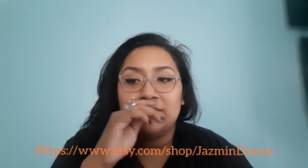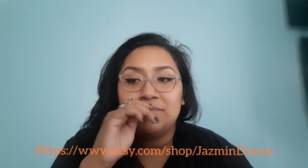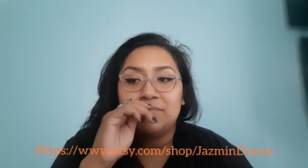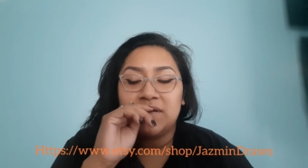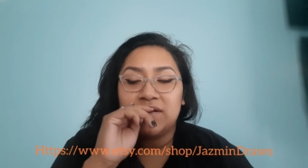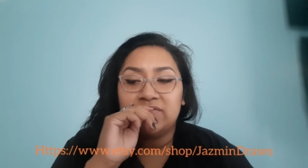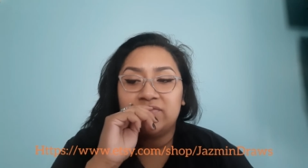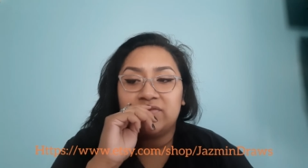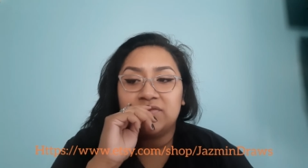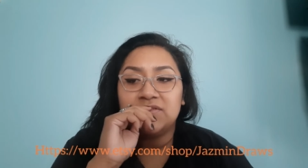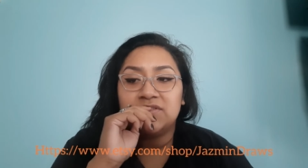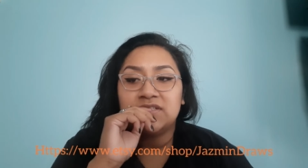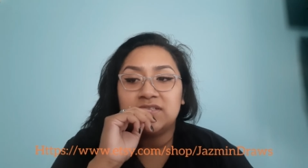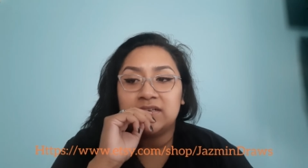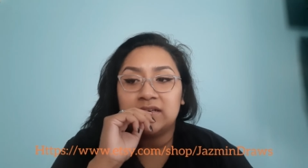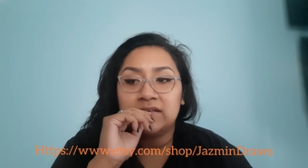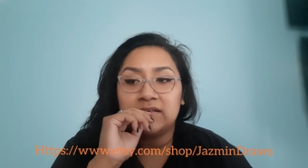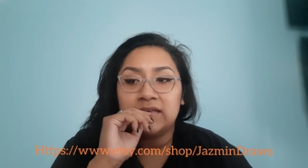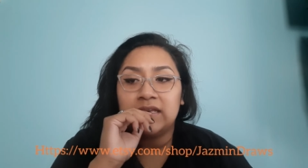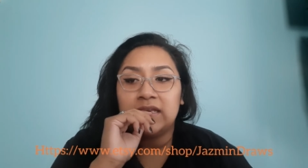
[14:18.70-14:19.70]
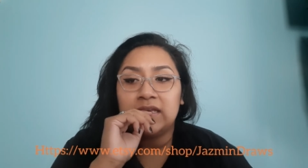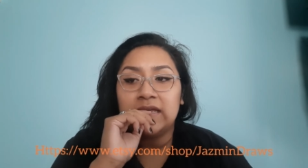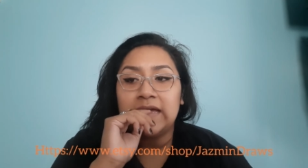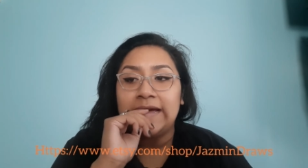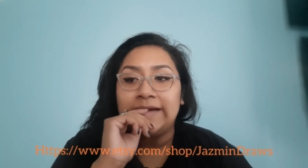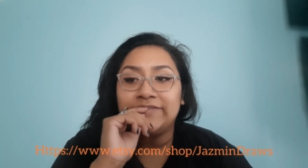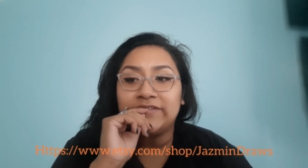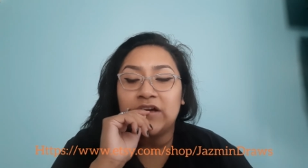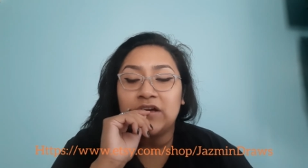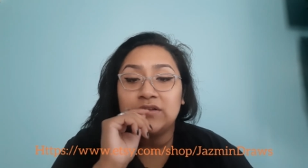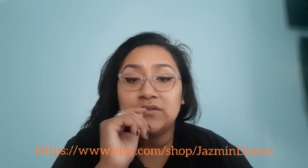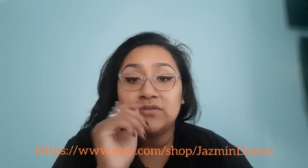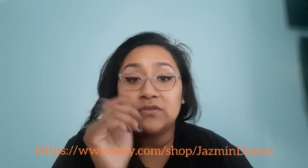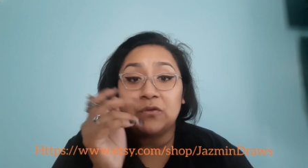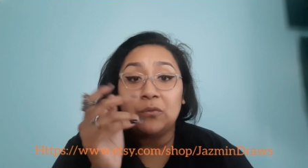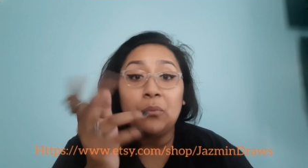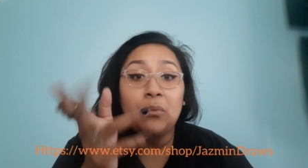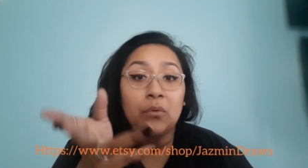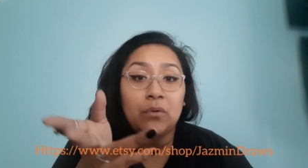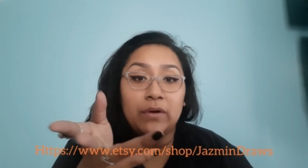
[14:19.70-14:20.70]
but unfortunately, I've gotten to
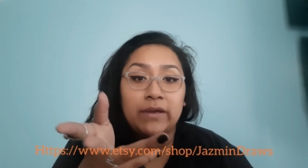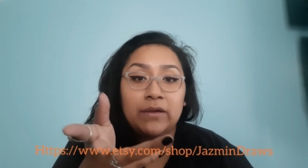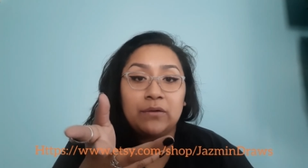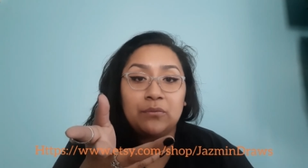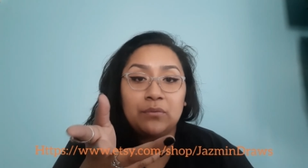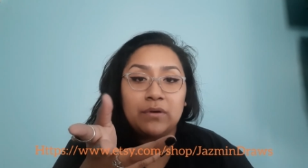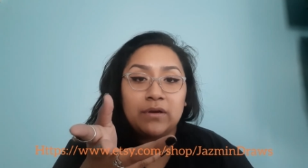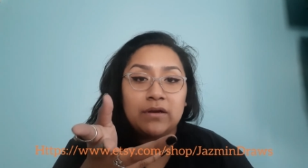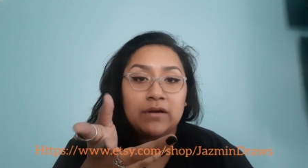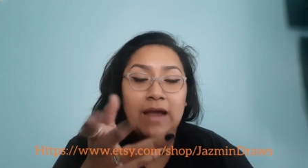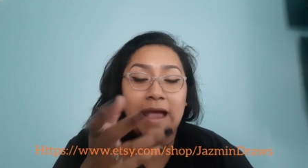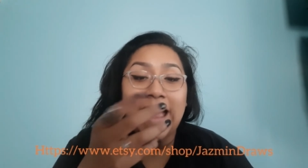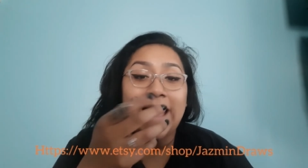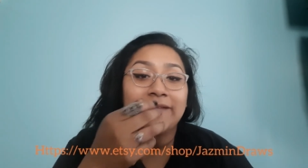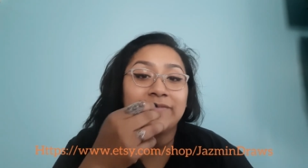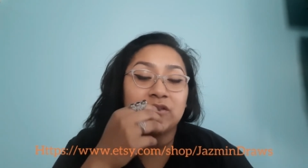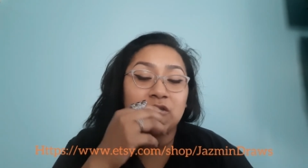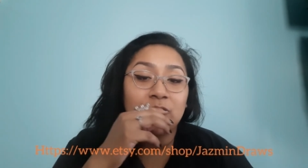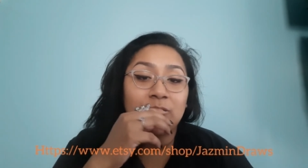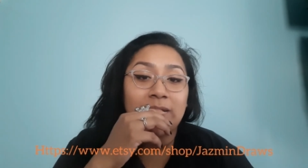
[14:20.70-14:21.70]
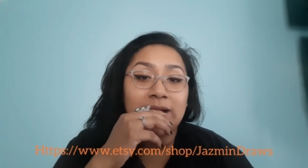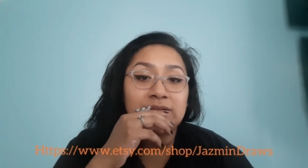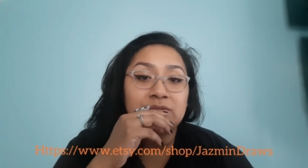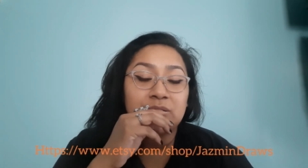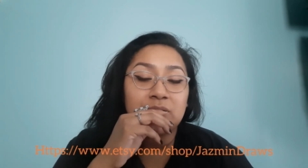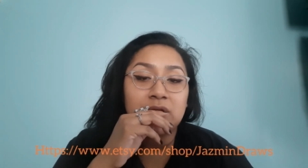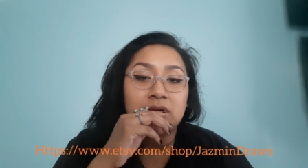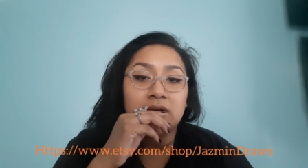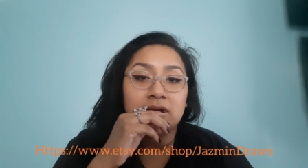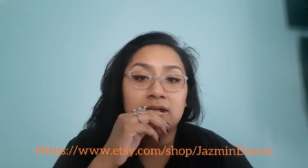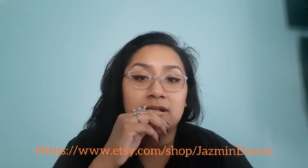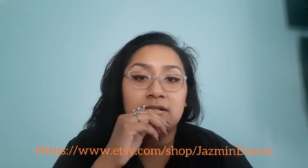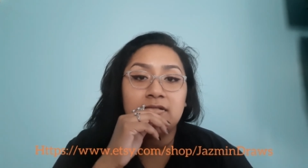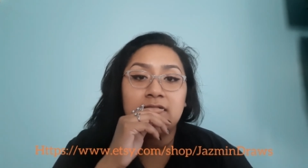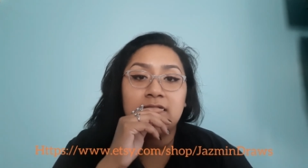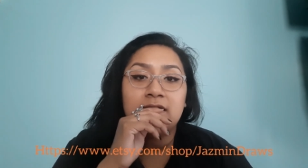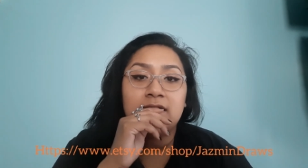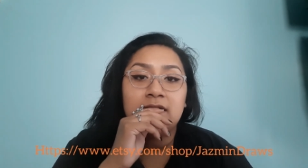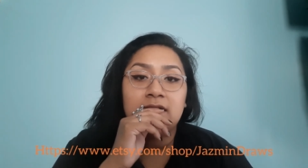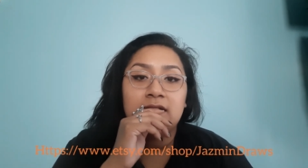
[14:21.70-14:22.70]
the point where I have to go back to work.
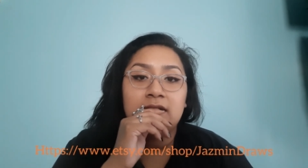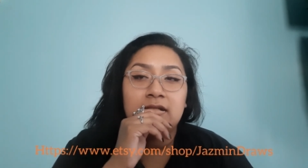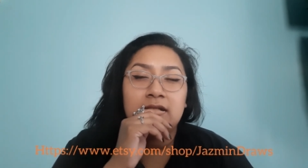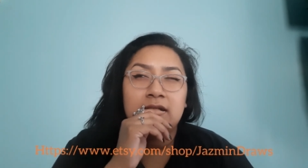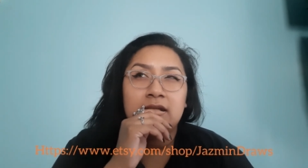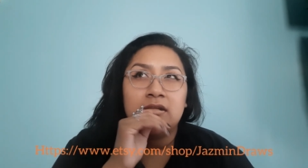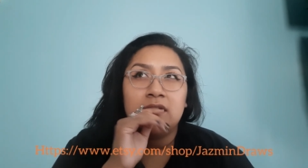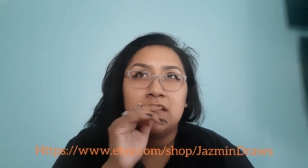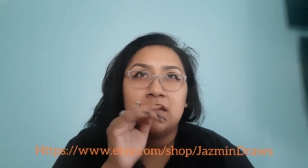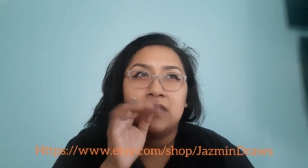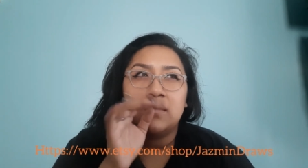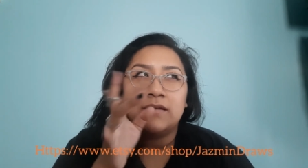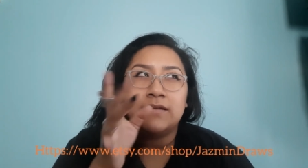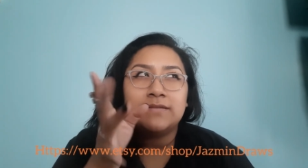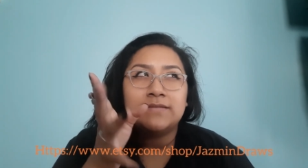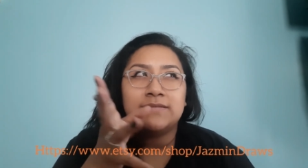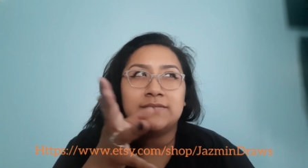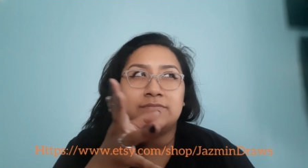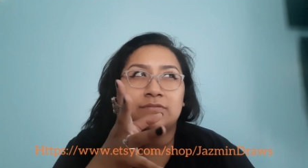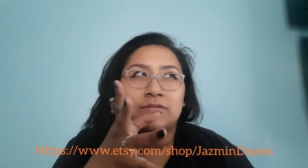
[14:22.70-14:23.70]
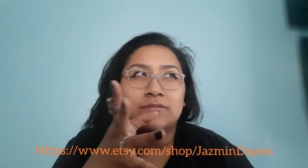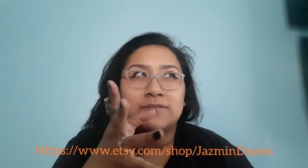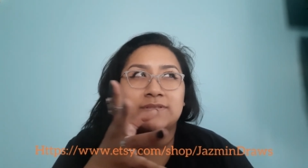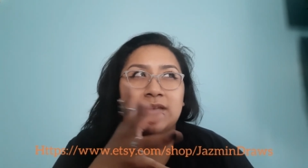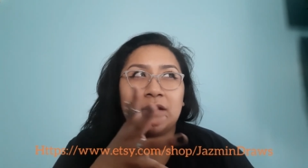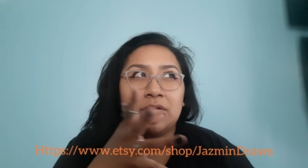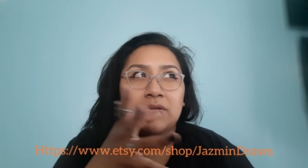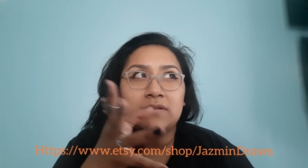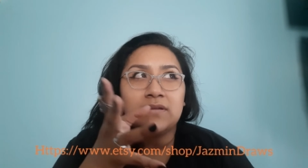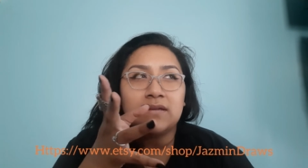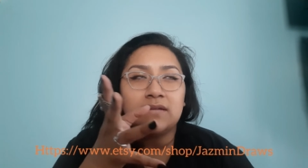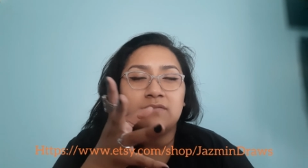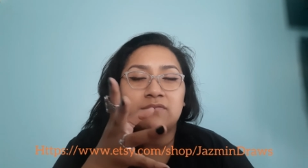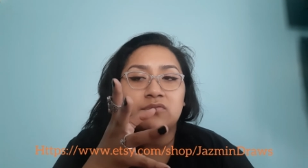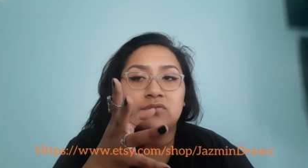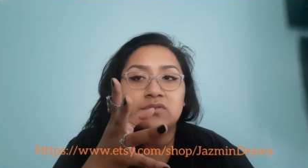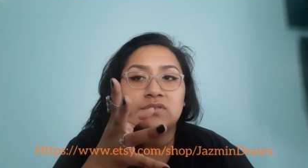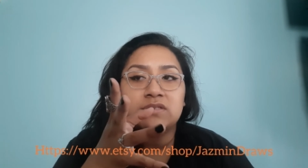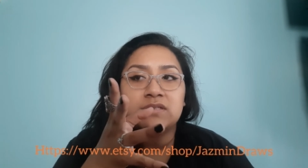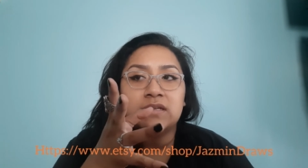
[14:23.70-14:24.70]
It's well, not really an
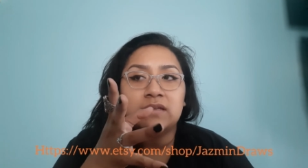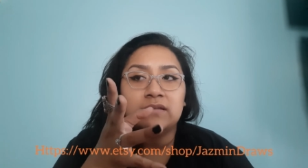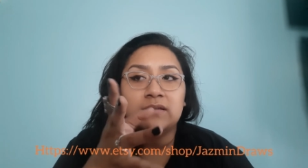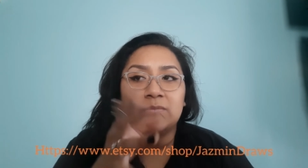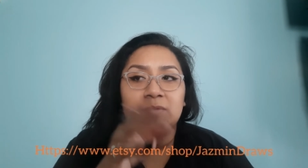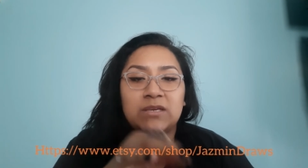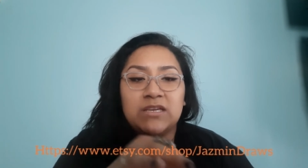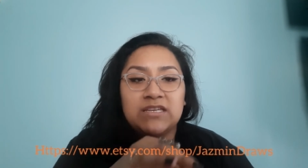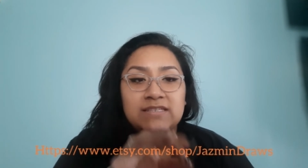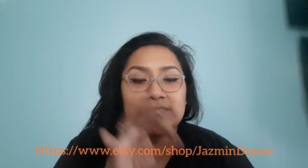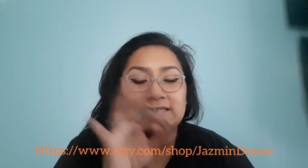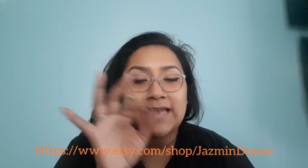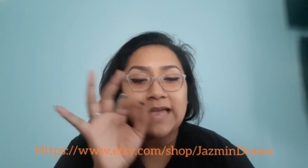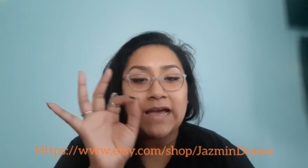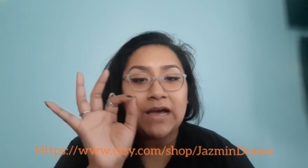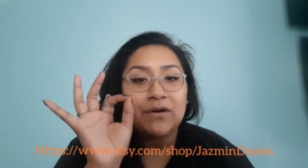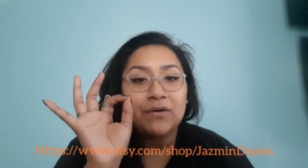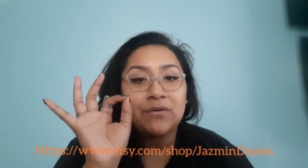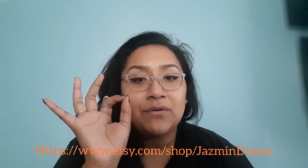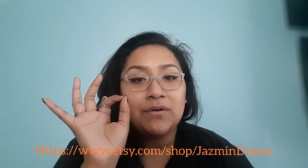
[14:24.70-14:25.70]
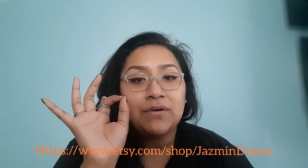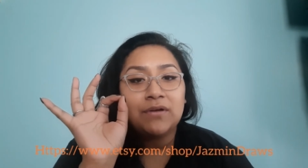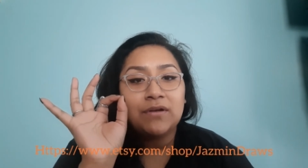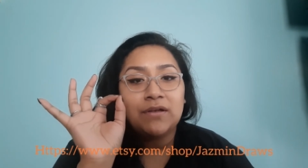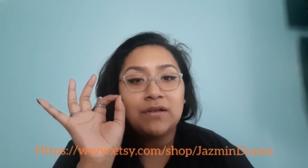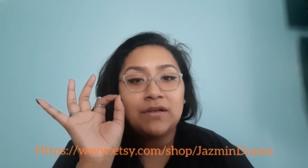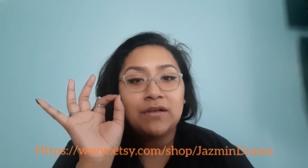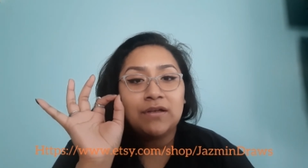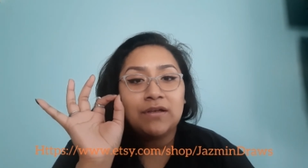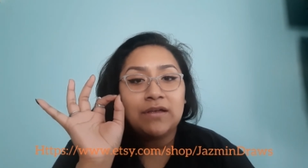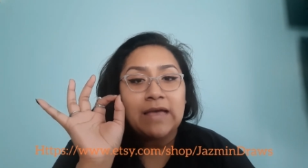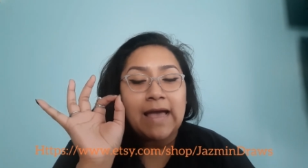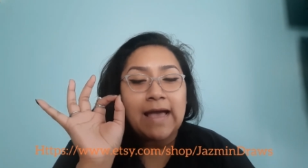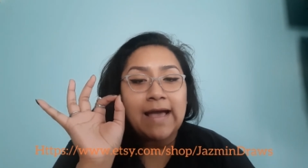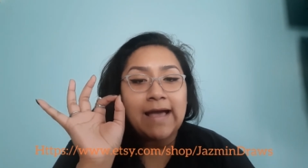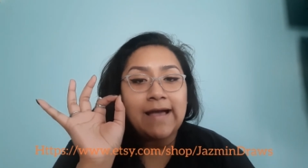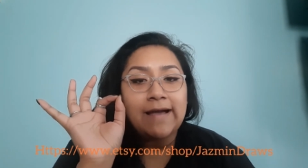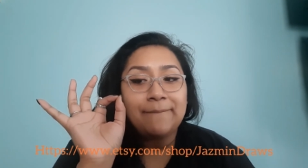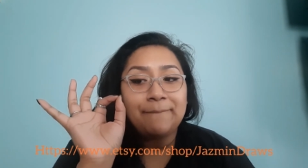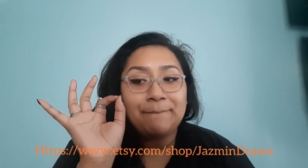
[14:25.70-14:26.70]
unfortunately because now,
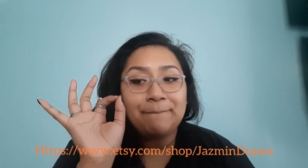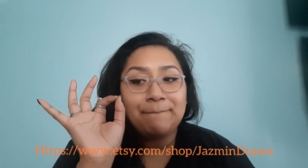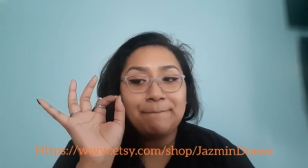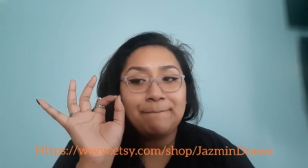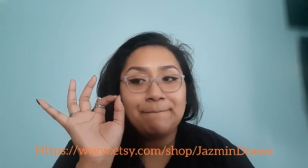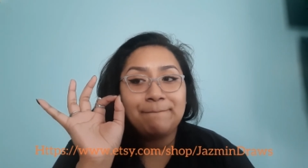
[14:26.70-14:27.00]
um,